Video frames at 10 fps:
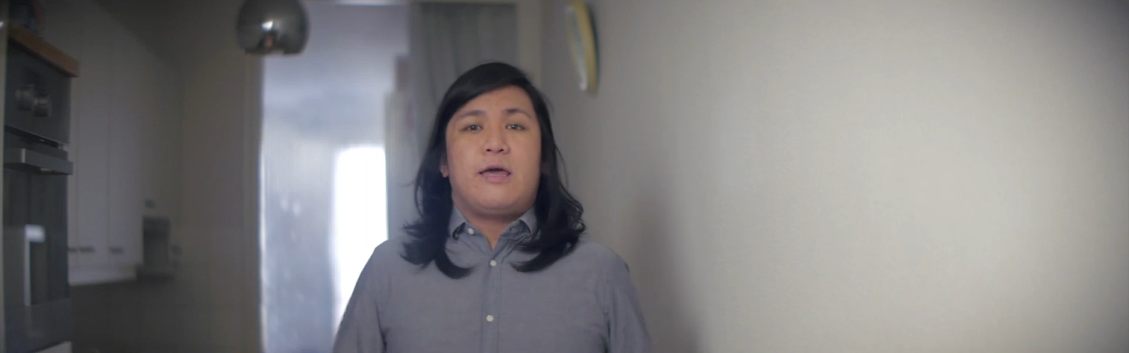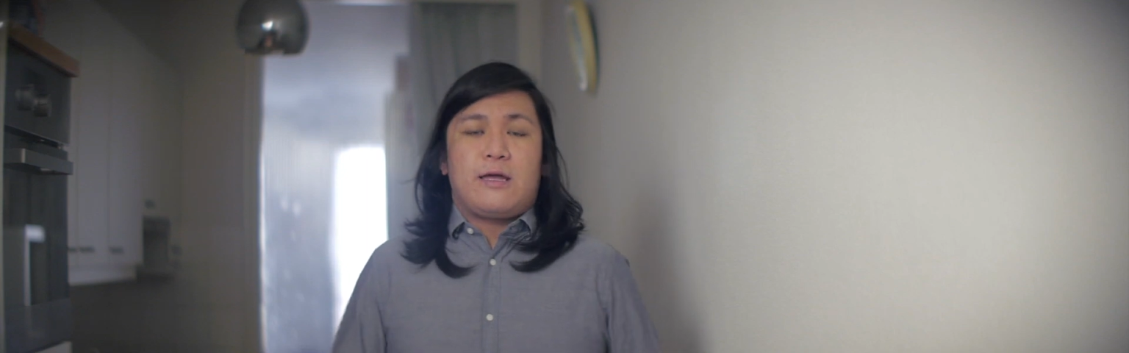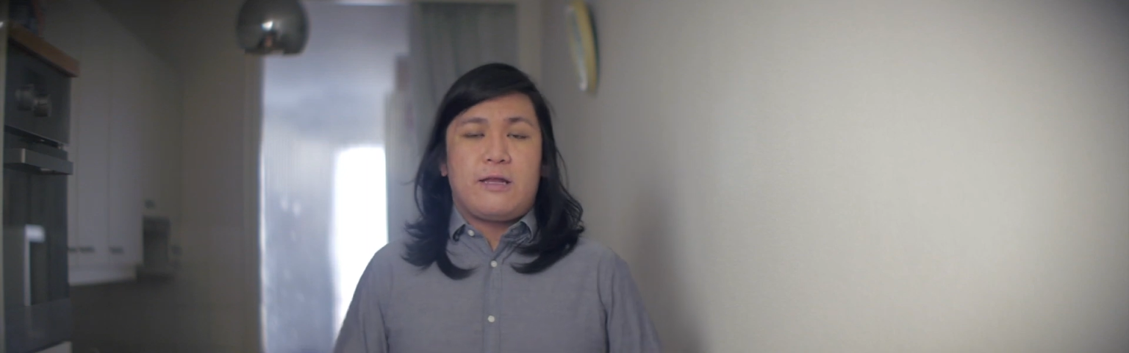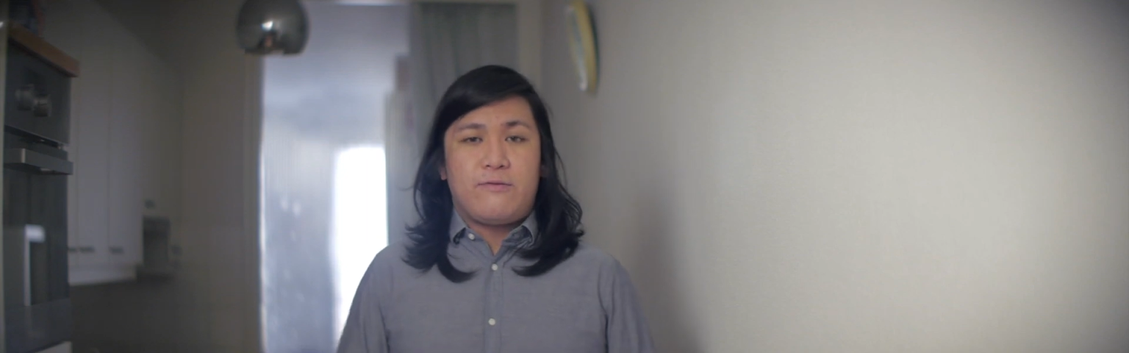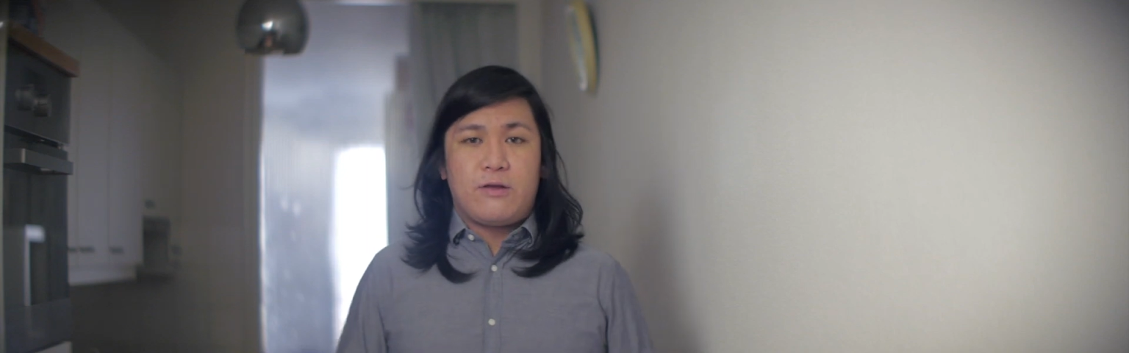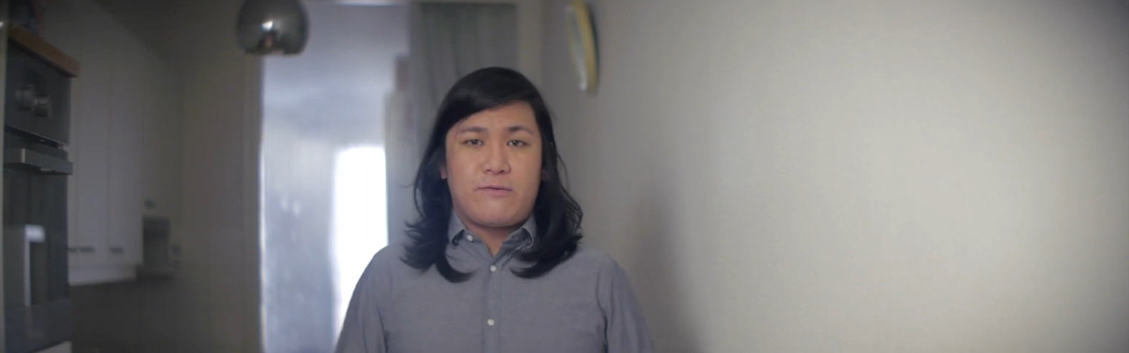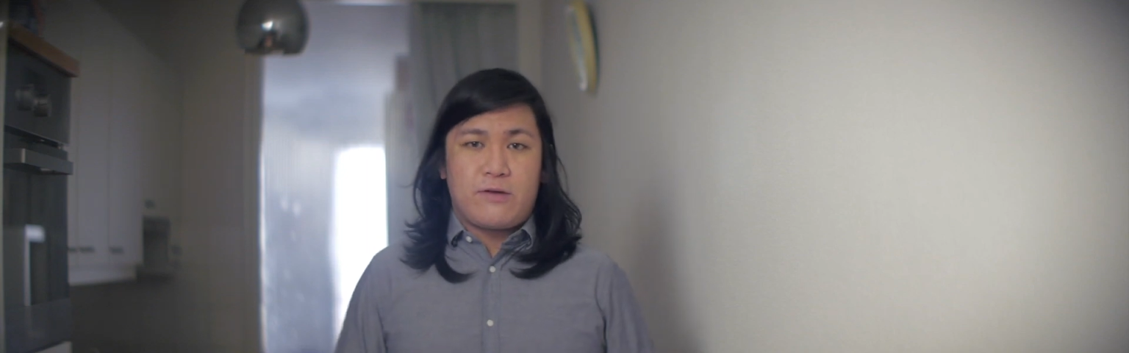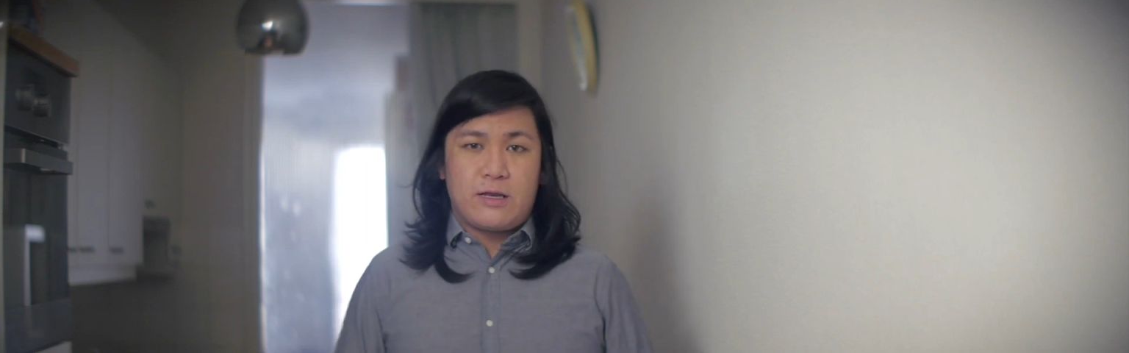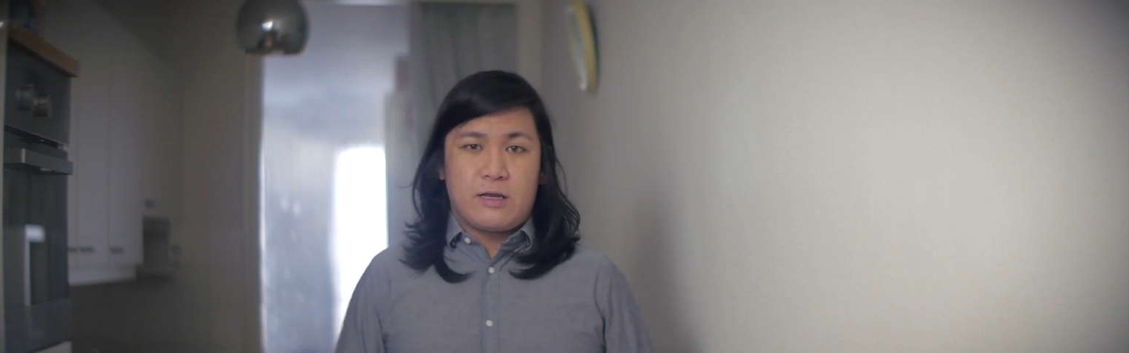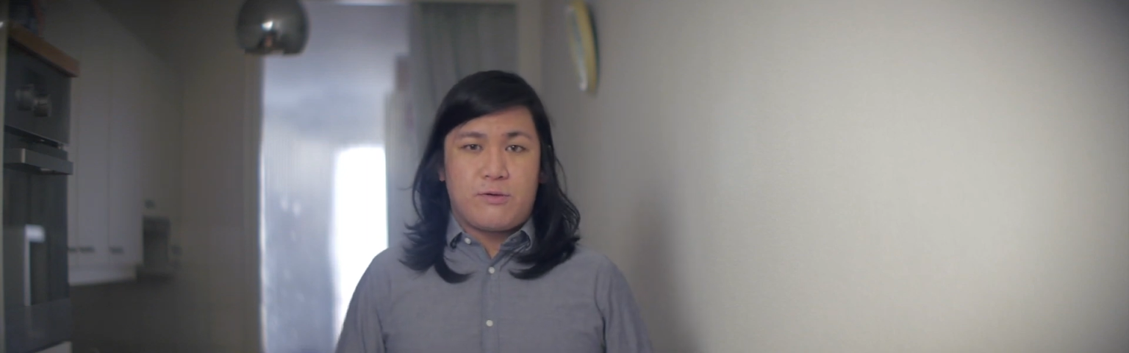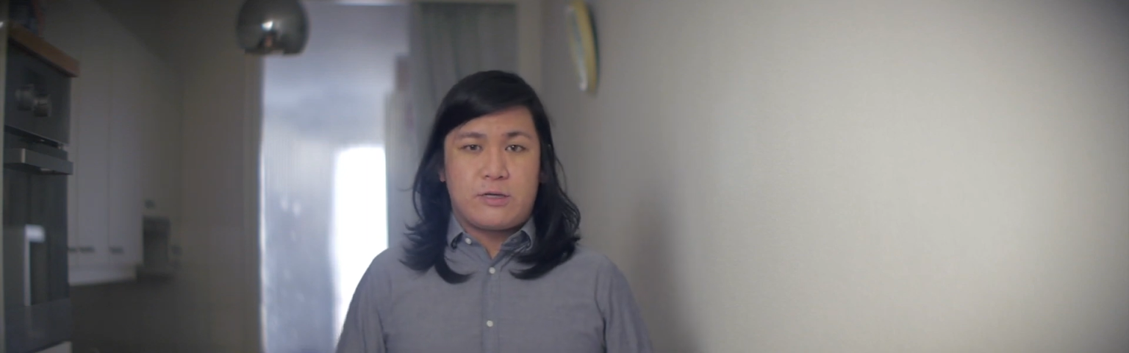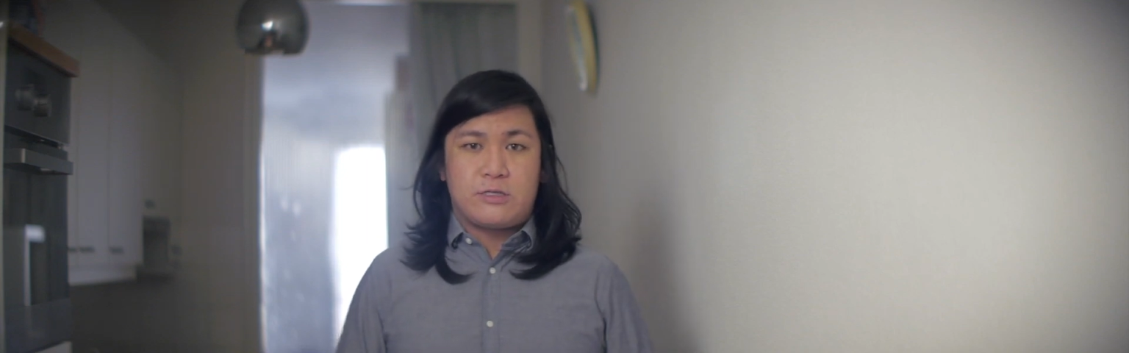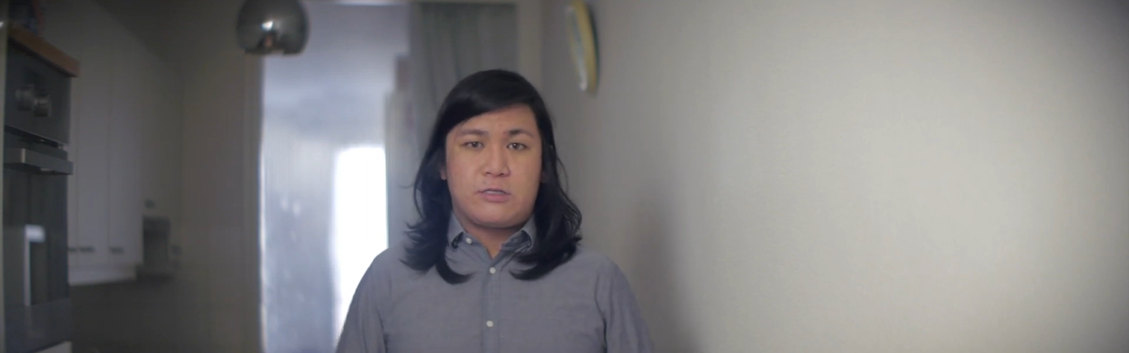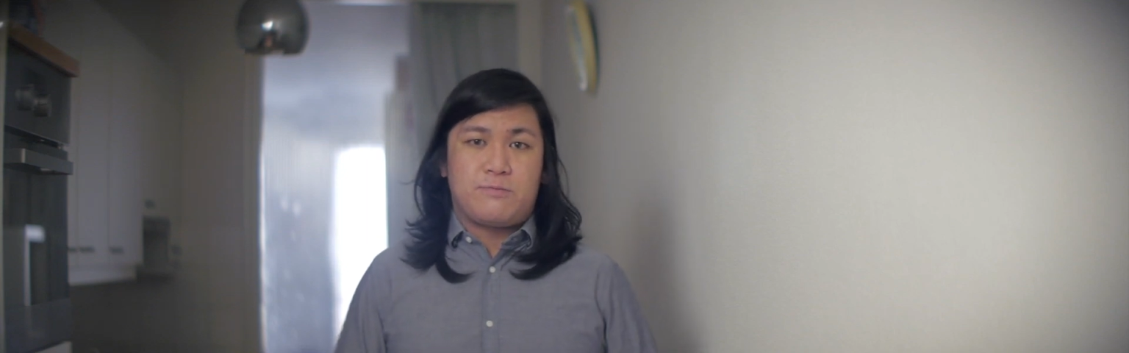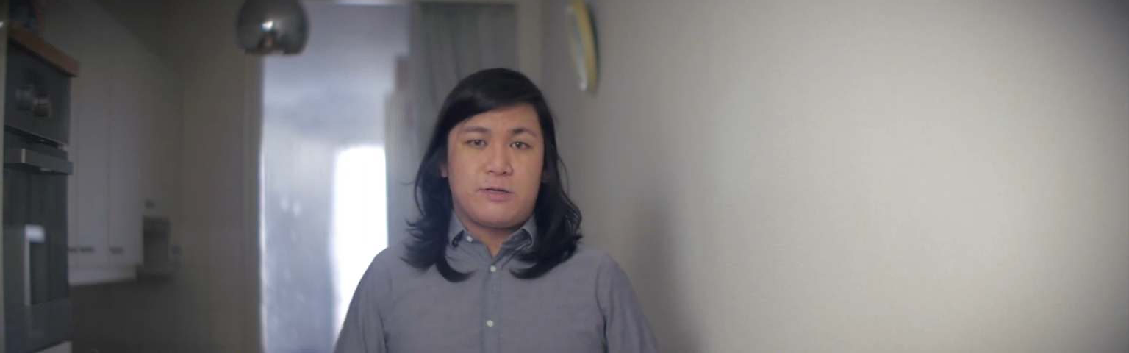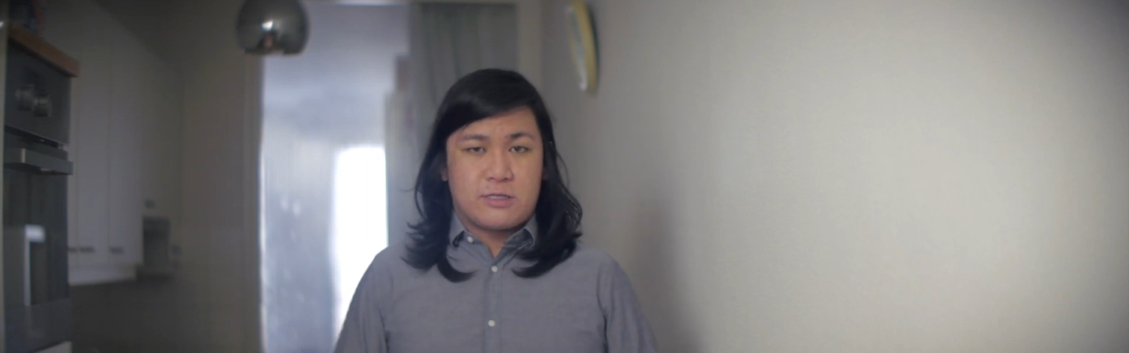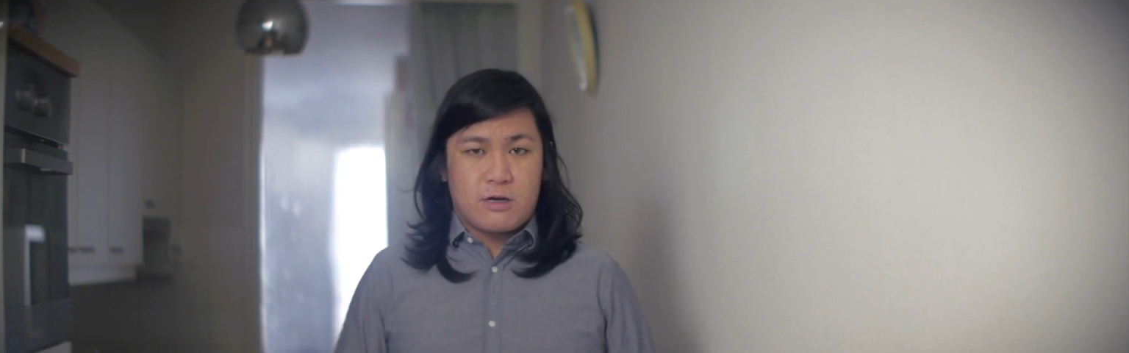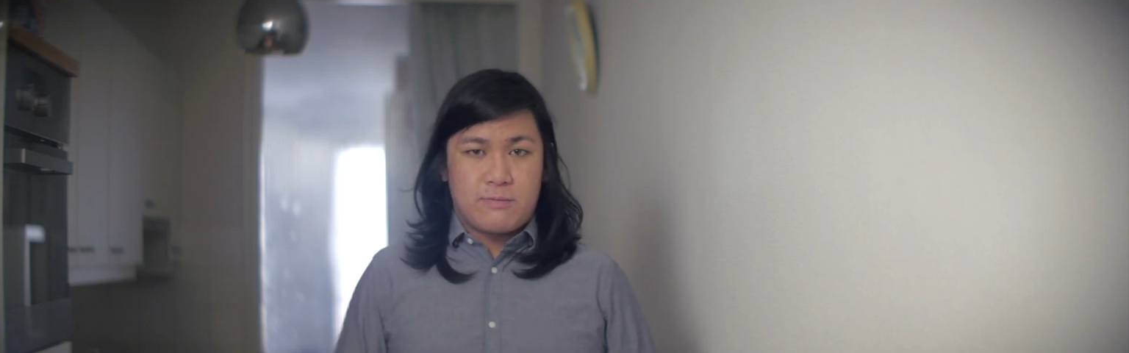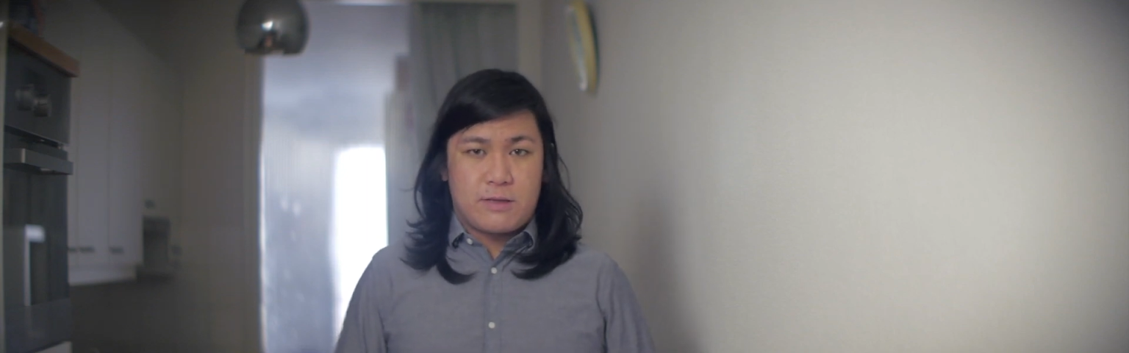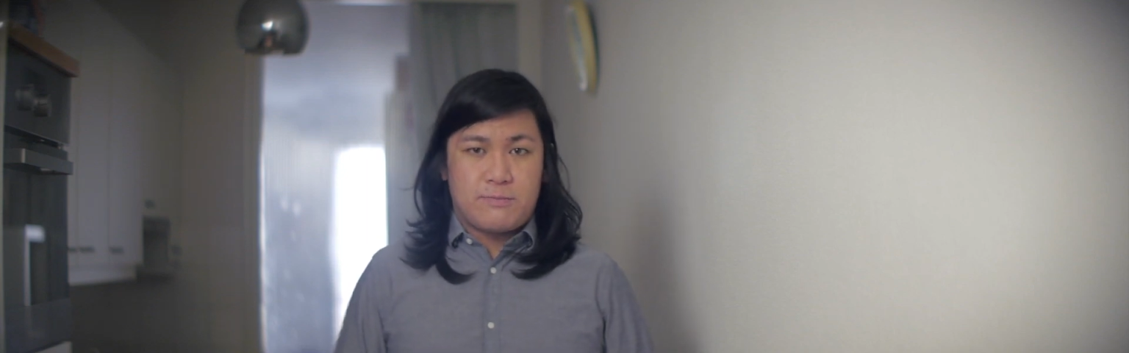And if you have any questions, please
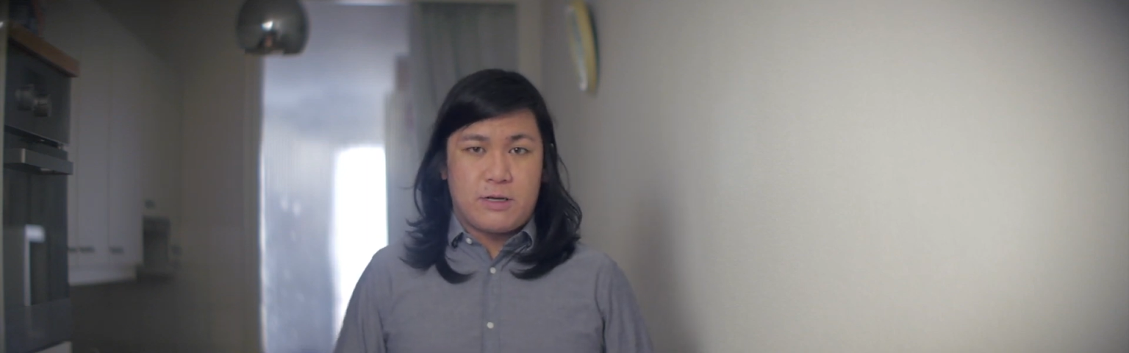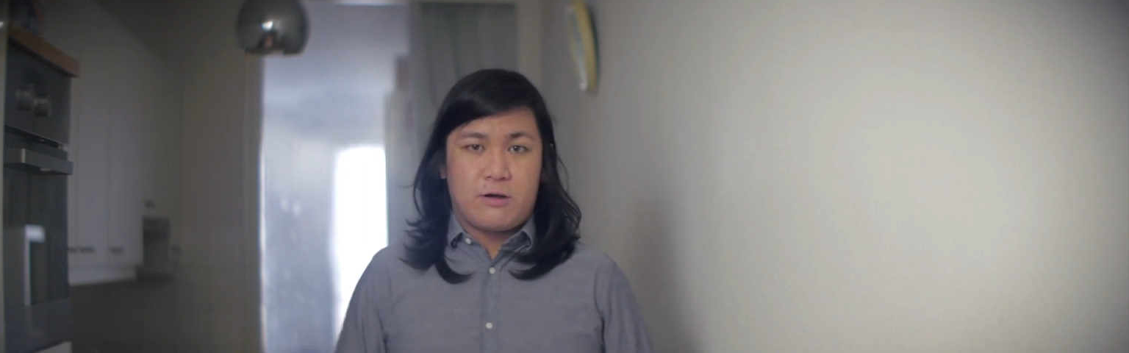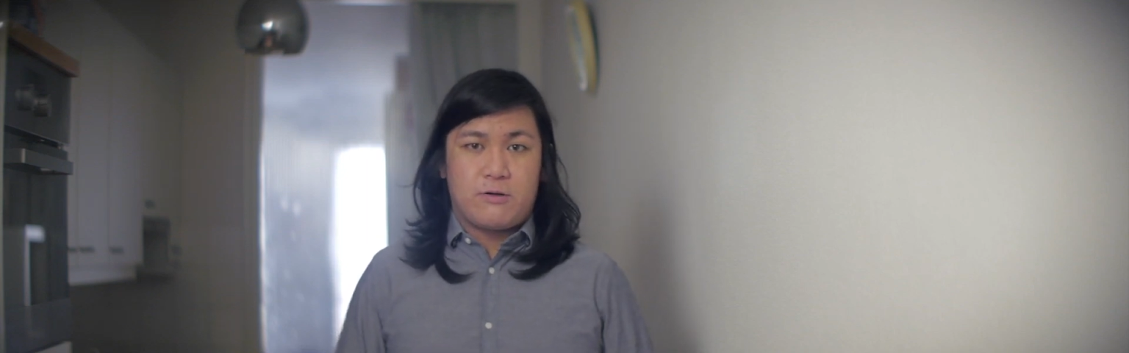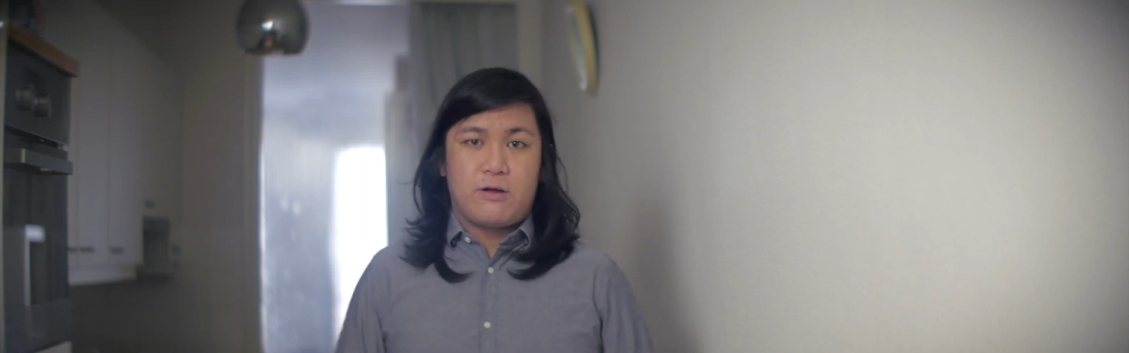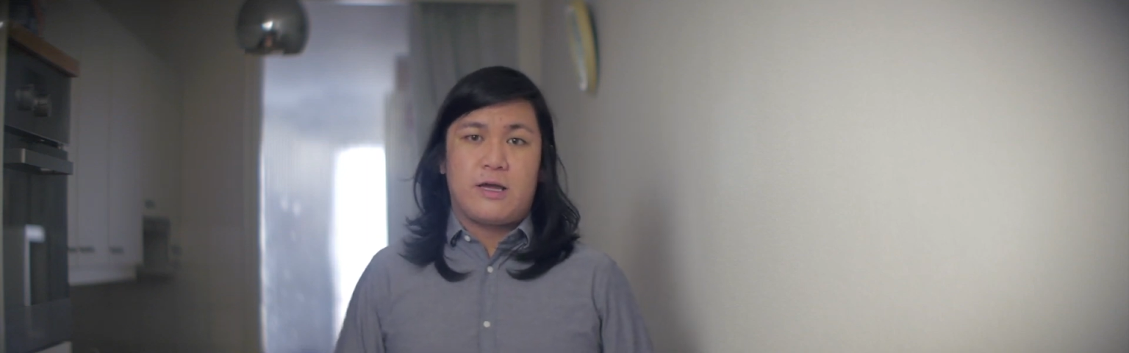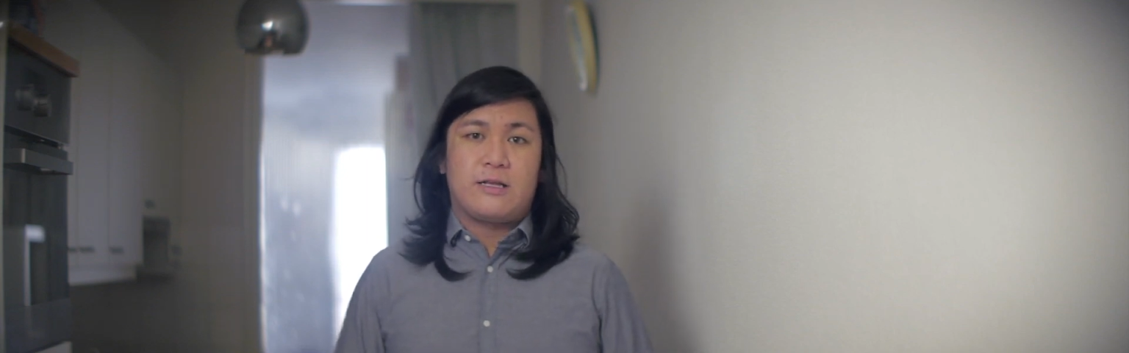comment below.